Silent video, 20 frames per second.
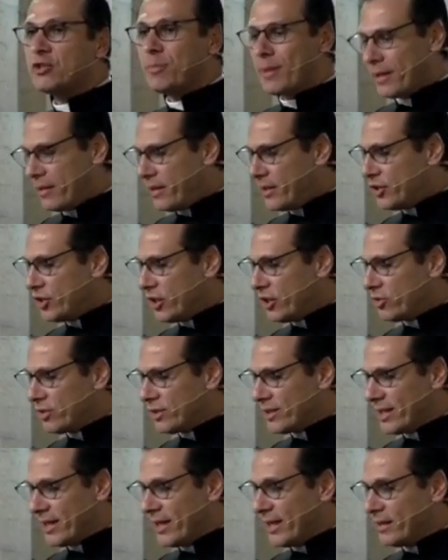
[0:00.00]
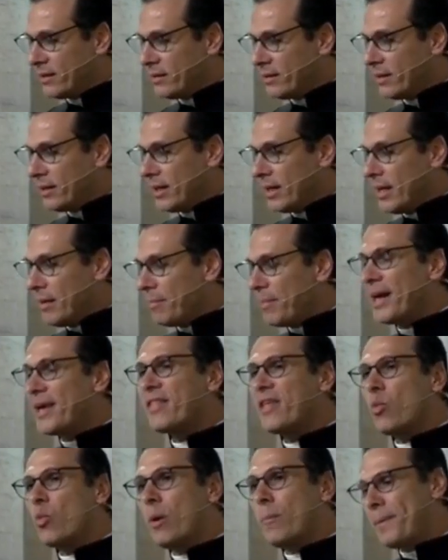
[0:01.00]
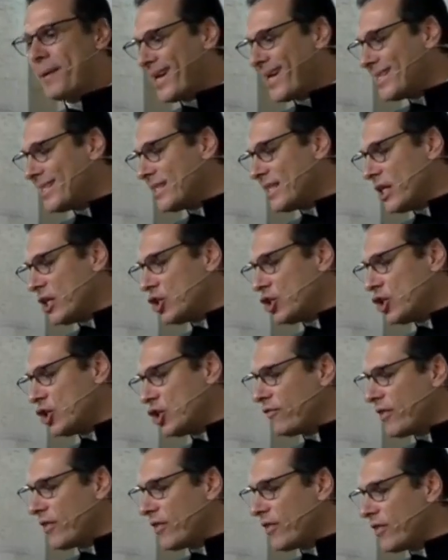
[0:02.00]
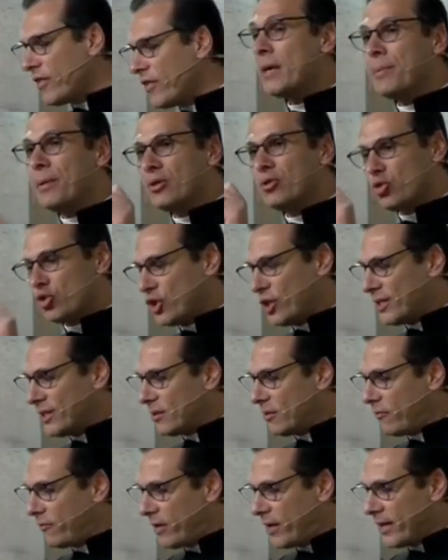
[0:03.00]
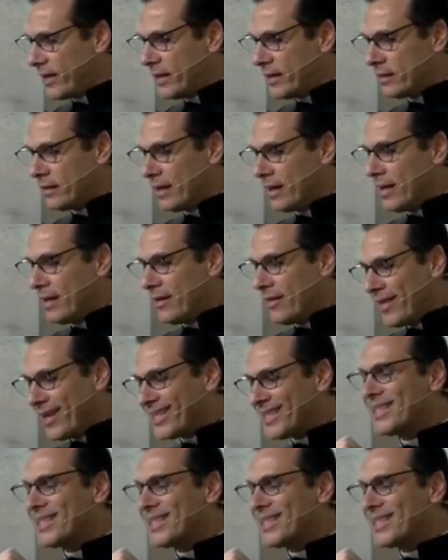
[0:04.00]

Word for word: by the genocide, by the weaponization of the Bible to justify it, there is